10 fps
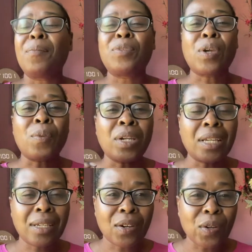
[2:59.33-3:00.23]
So I want
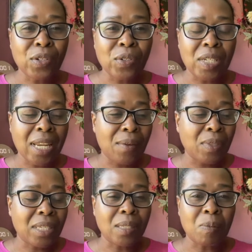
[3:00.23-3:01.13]
to encourage you today
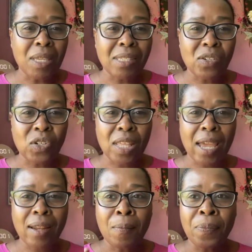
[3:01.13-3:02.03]
with this message that